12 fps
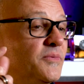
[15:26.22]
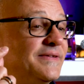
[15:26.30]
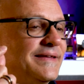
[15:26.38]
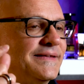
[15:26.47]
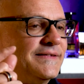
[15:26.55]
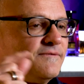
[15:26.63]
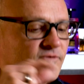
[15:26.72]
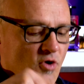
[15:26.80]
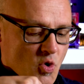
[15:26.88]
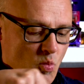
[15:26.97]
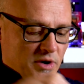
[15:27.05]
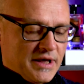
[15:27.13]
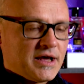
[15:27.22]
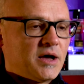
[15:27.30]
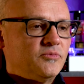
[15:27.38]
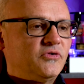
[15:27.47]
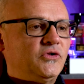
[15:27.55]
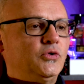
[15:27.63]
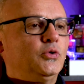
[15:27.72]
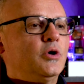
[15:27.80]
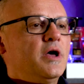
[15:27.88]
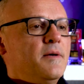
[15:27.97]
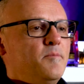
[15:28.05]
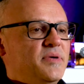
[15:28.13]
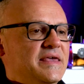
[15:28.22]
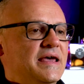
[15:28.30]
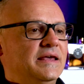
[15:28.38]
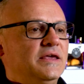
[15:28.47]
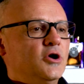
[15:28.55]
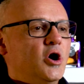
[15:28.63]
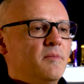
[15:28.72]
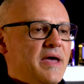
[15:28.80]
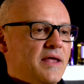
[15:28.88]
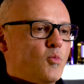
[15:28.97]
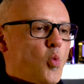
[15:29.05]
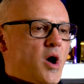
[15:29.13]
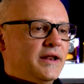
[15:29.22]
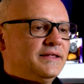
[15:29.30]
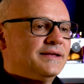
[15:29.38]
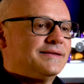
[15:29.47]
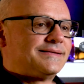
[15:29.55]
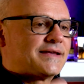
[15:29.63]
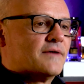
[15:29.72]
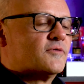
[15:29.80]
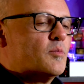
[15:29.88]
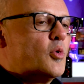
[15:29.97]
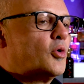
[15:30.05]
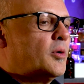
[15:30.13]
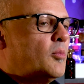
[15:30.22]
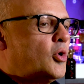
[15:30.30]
obsessive when it comes to Pierre Guillaume and wanting to discover more and